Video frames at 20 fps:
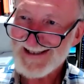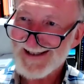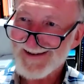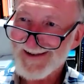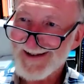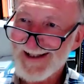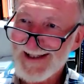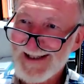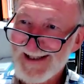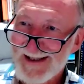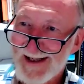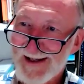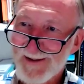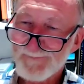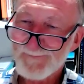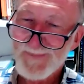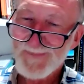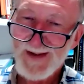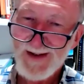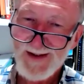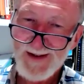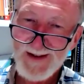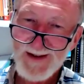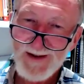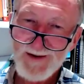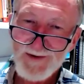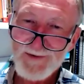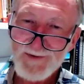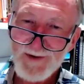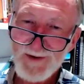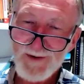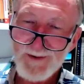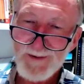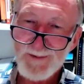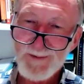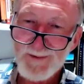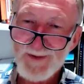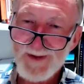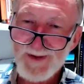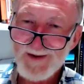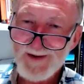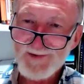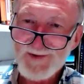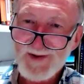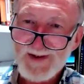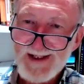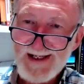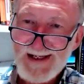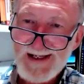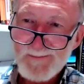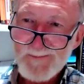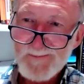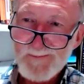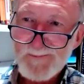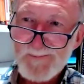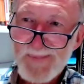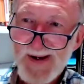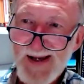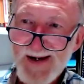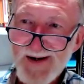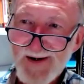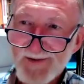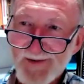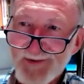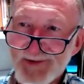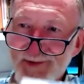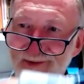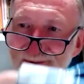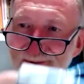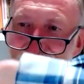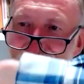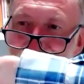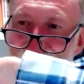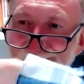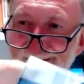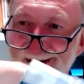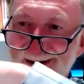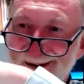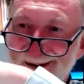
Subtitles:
to the healing. So there's a balance, put that